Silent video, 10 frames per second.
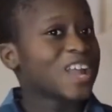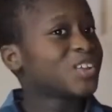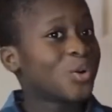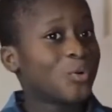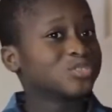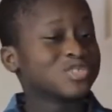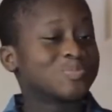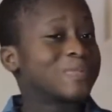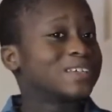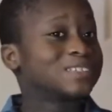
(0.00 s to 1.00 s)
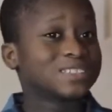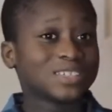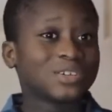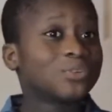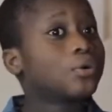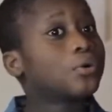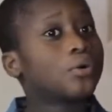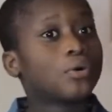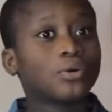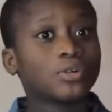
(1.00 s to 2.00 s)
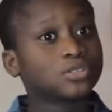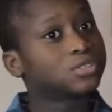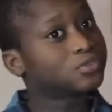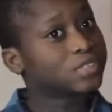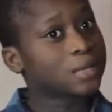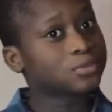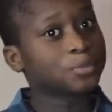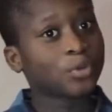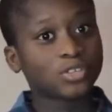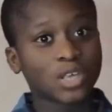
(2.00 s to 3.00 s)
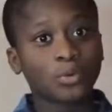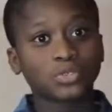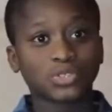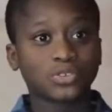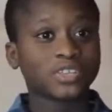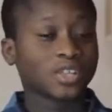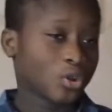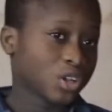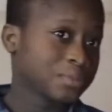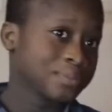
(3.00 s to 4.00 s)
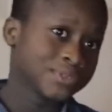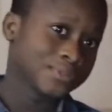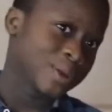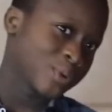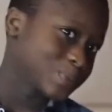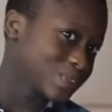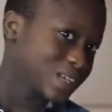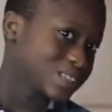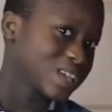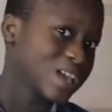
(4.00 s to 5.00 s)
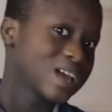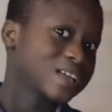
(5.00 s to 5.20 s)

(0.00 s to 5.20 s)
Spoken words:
I don't want to spend a whole lot of time just because I want to create a login page for my website.